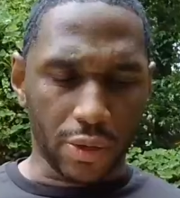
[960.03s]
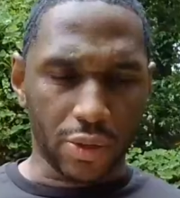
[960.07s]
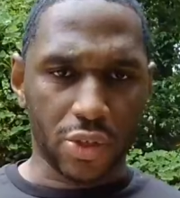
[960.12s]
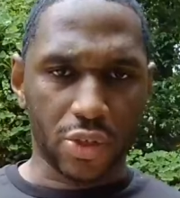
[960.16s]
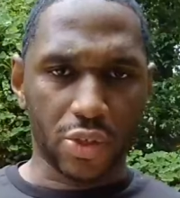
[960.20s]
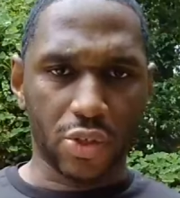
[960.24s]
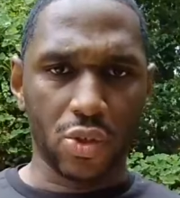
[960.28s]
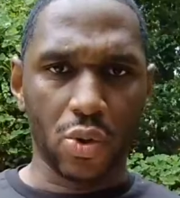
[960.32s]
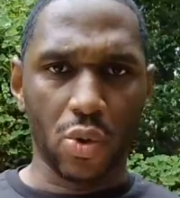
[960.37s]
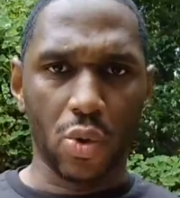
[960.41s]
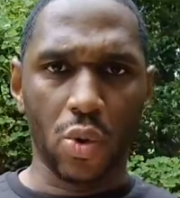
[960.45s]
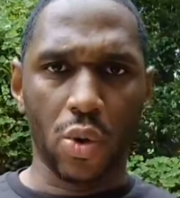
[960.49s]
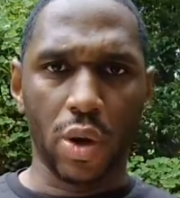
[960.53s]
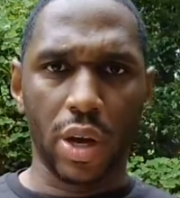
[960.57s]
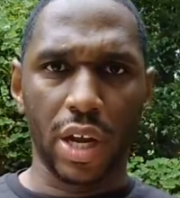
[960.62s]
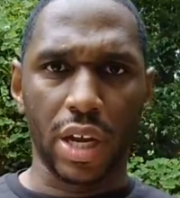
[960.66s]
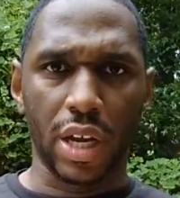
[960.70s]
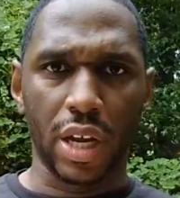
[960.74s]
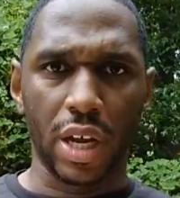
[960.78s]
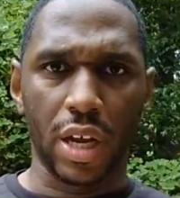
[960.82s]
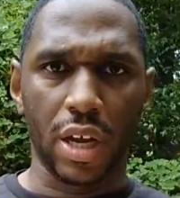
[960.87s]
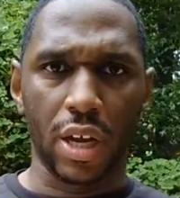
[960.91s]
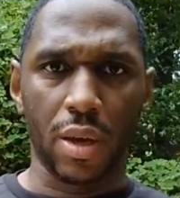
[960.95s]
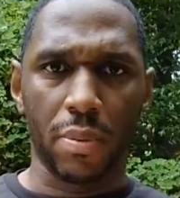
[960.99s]
storing
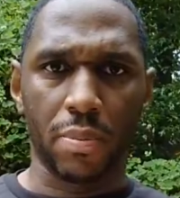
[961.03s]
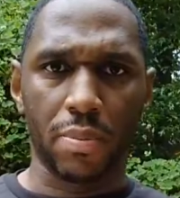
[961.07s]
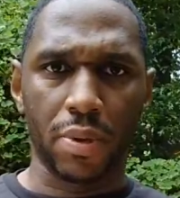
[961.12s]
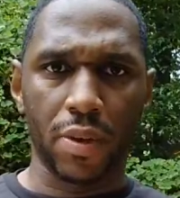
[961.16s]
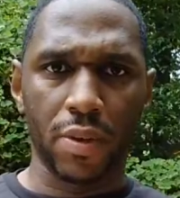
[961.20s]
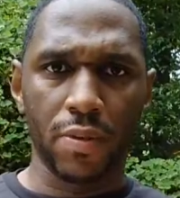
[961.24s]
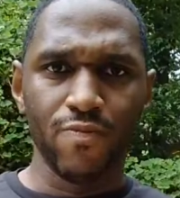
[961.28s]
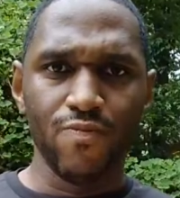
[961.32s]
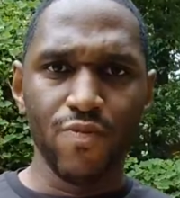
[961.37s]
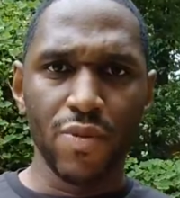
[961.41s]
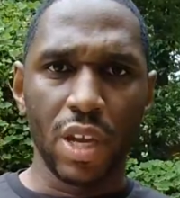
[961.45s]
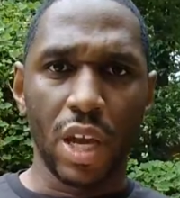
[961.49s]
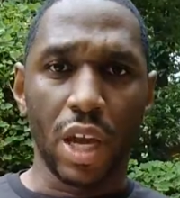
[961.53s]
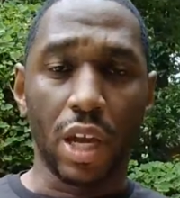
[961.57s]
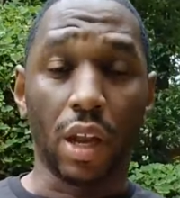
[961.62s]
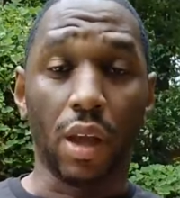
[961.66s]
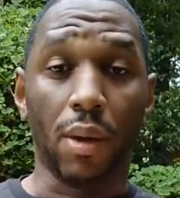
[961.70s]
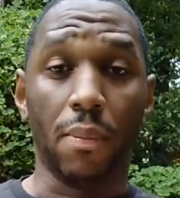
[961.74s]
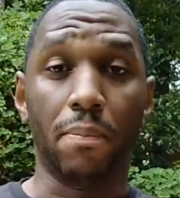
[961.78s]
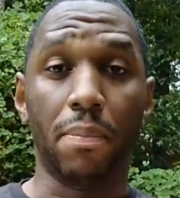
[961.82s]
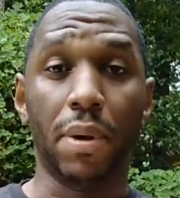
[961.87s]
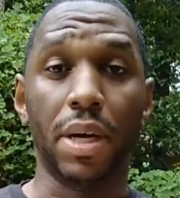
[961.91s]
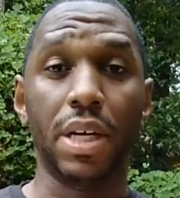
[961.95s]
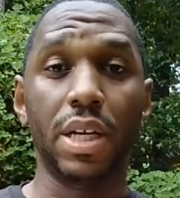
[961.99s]
up an
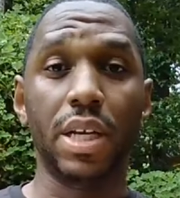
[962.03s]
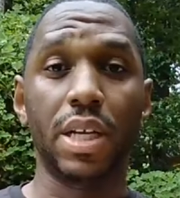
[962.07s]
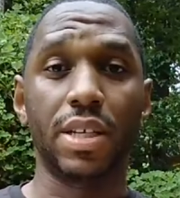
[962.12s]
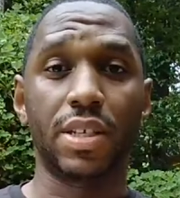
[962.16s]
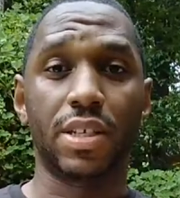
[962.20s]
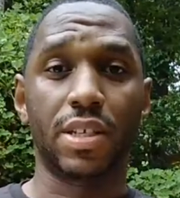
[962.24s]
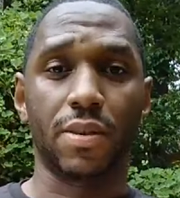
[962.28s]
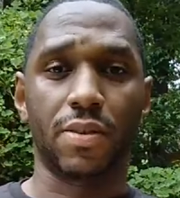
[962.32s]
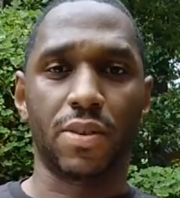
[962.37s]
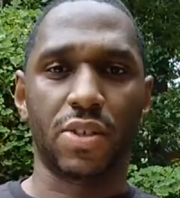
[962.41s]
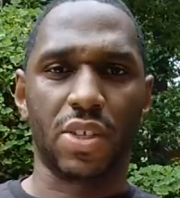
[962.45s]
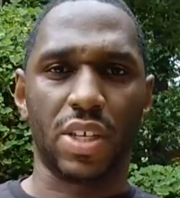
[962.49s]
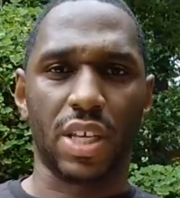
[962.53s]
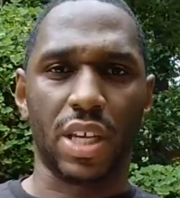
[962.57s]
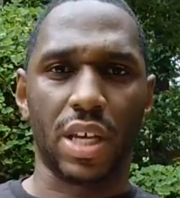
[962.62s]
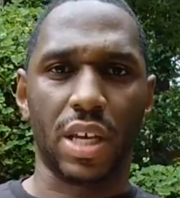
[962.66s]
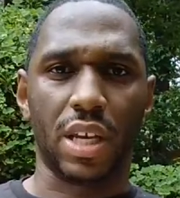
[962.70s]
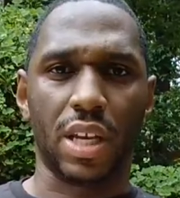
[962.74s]
abundance of sin,